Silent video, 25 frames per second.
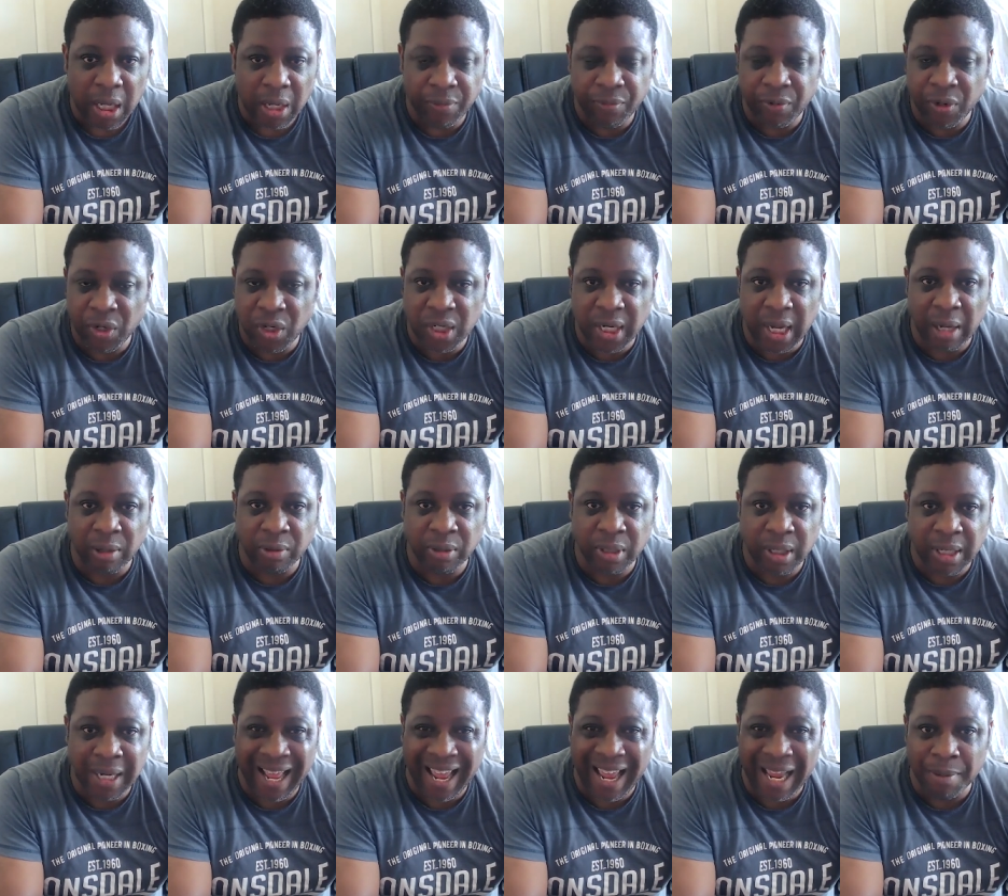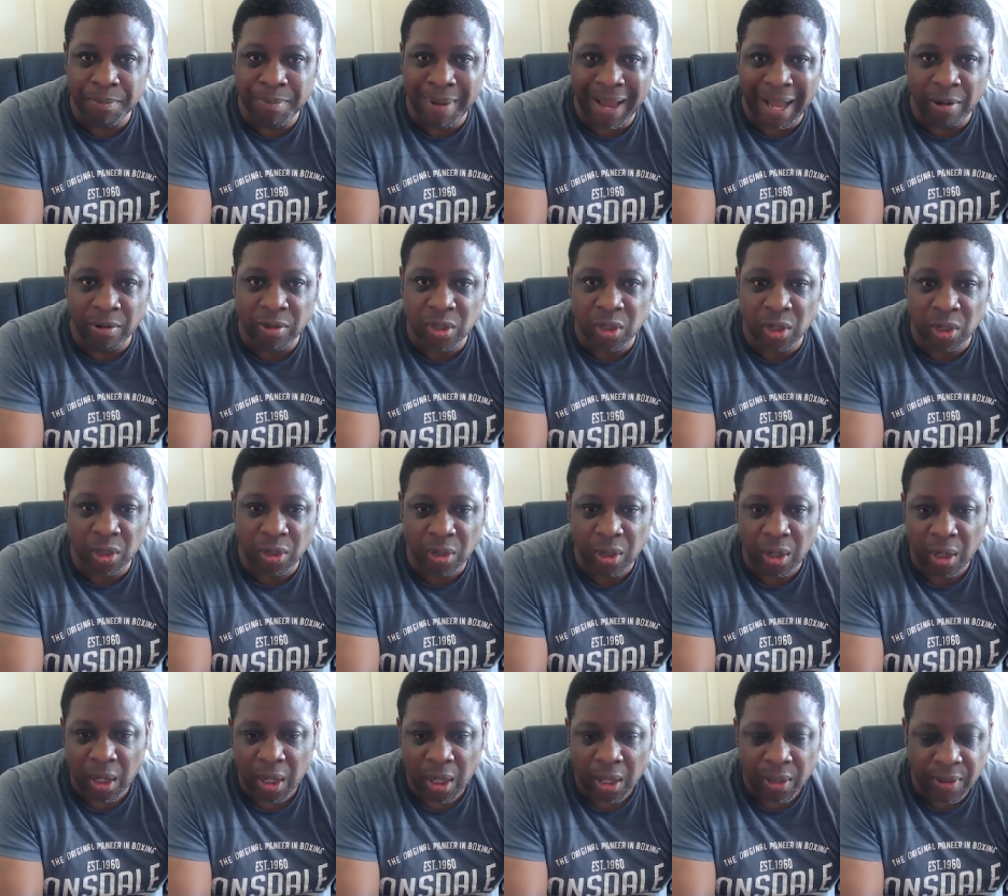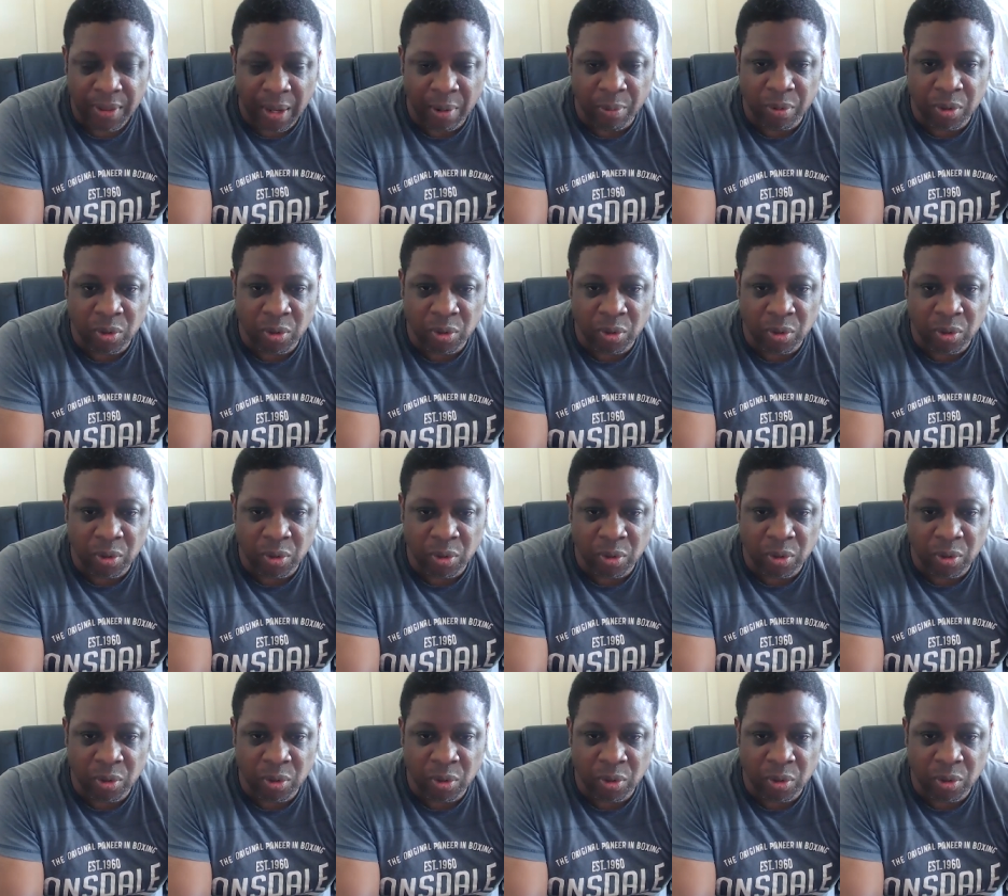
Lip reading: If you shouted about turn, they